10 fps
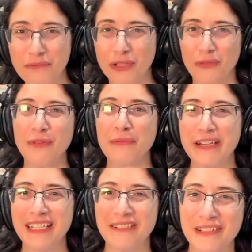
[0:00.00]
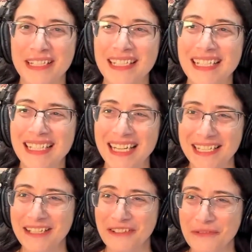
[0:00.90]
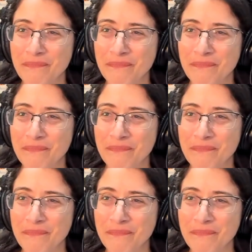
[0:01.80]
what we were interested in last year.